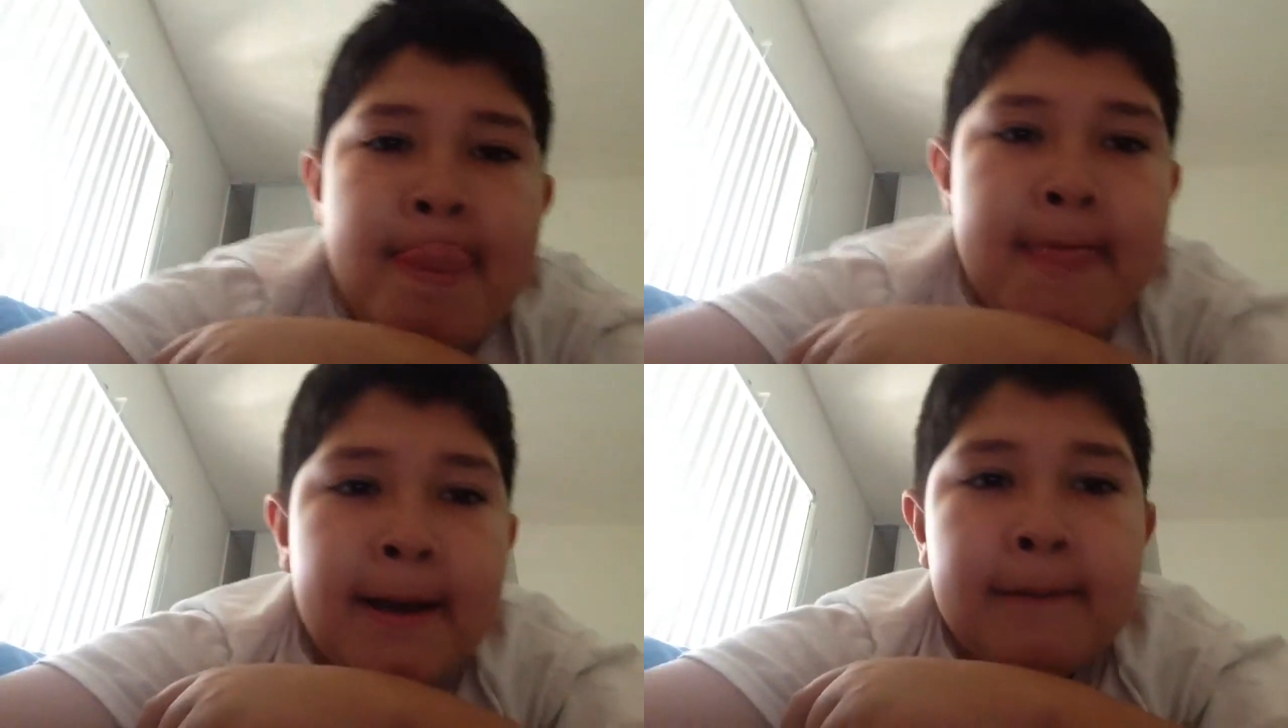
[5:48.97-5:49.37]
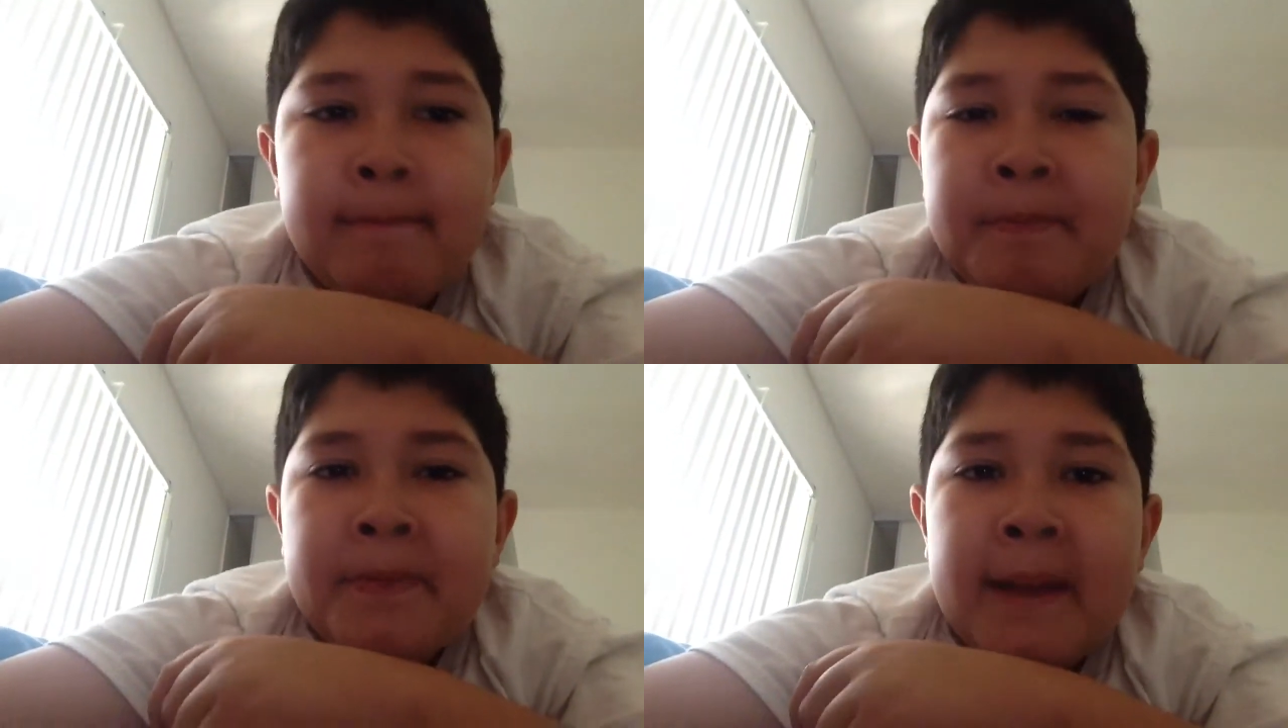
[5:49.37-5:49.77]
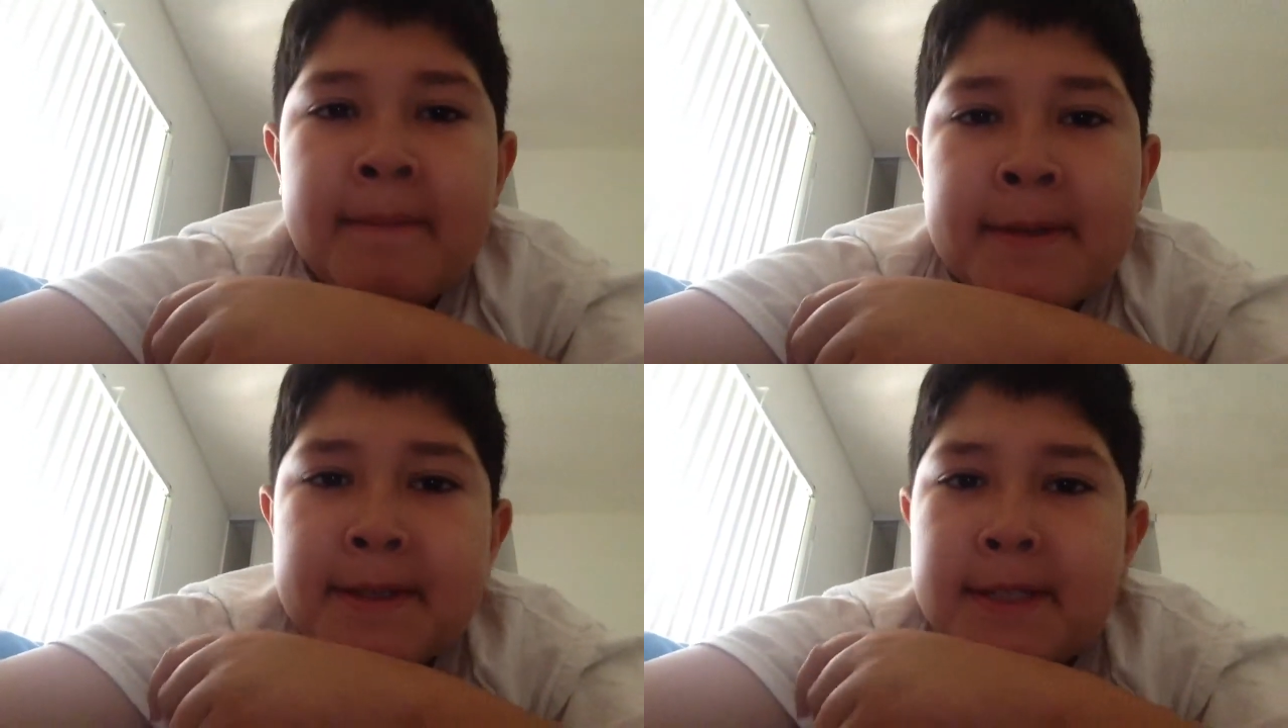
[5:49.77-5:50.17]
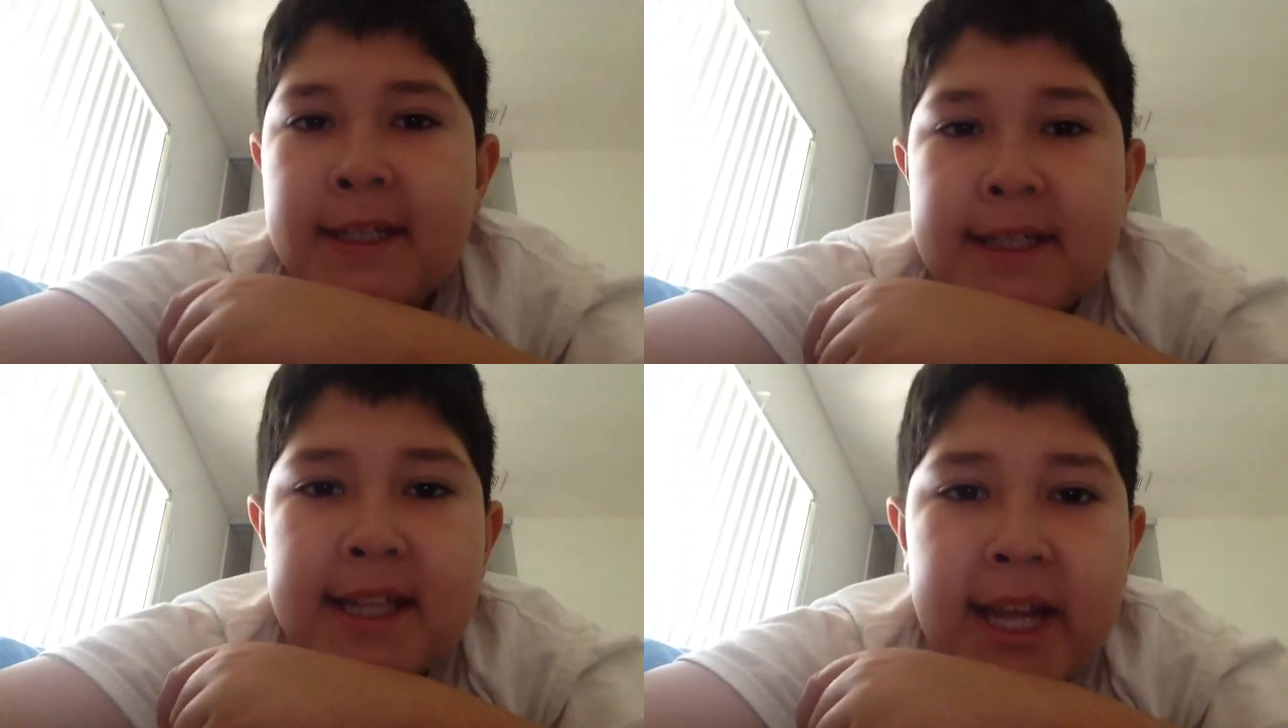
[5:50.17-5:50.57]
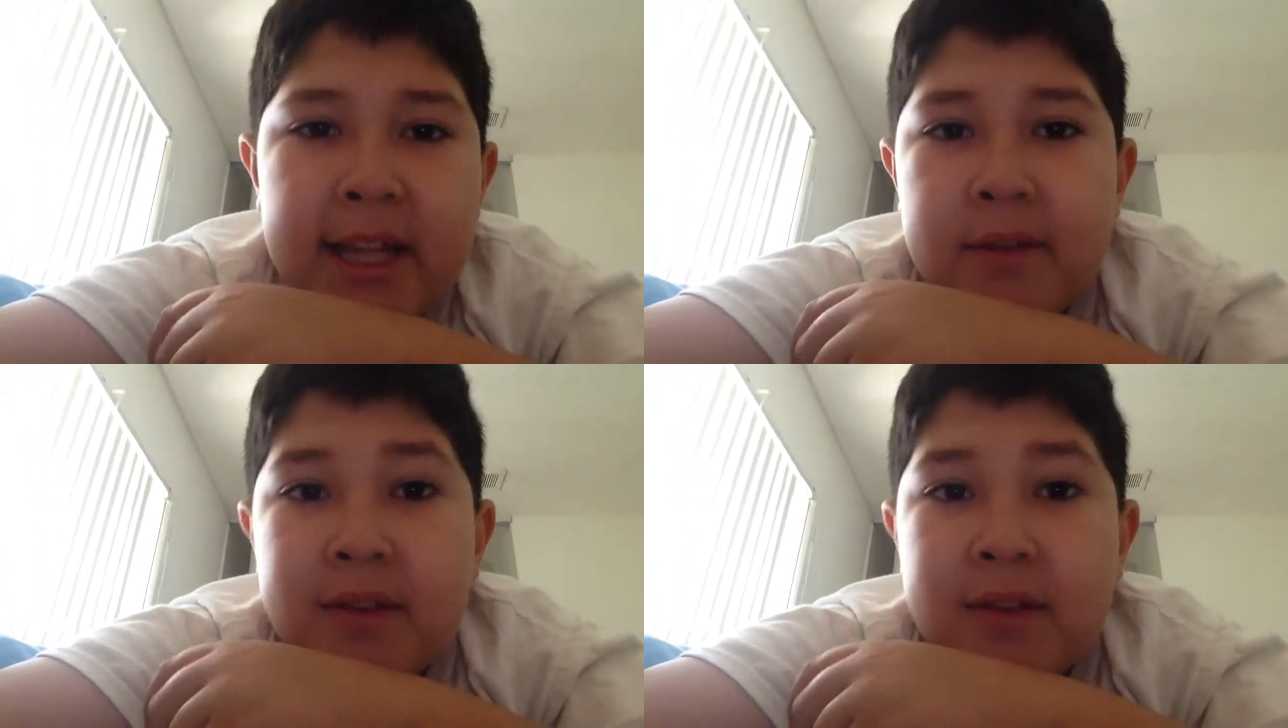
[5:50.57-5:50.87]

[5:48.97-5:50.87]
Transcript: them um, them to see that